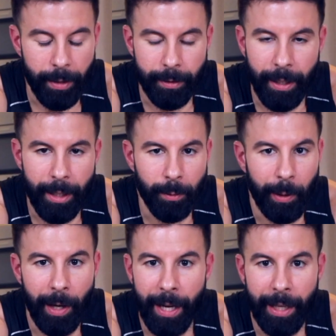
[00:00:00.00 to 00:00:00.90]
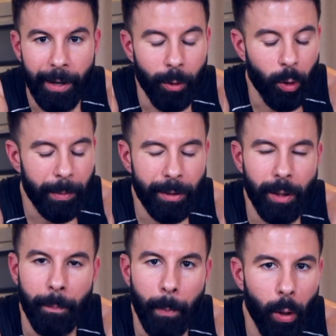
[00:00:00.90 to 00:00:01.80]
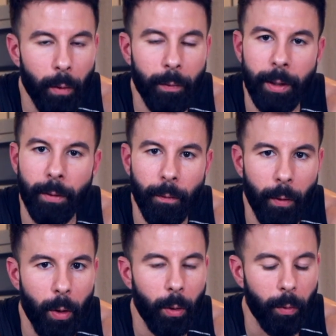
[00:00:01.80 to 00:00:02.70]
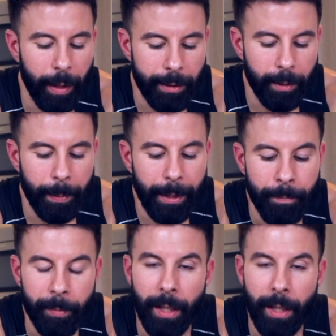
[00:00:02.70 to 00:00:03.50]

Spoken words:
this, guys, while you're hanging out at home. This is a perfect fall recipe.